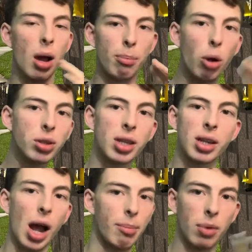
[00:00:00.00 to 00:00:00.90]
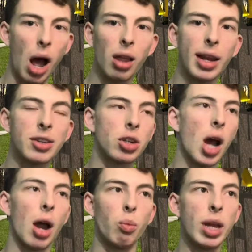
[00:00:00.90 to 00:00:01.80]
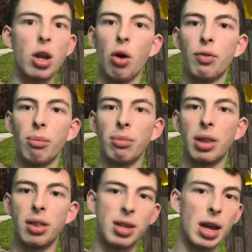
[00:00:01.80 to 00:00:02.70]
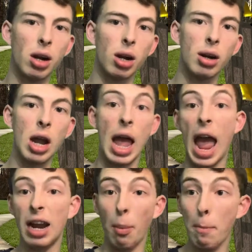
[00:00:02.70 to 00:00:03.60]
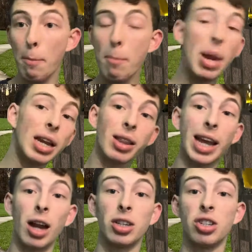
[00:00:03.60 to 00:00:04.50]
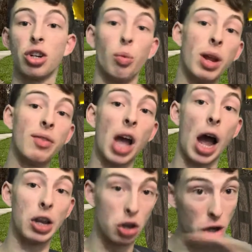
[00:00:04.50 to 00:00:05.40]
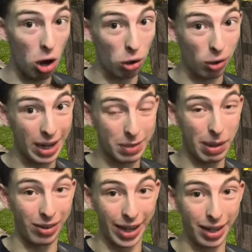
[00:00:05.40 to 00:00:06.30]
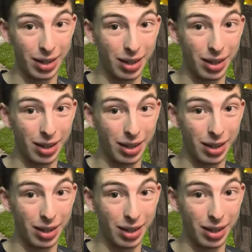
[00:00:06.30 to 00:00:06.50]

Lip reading: Most of the time, holidays or not, we go from dinner and immediately on to dessert. We've got no grace period.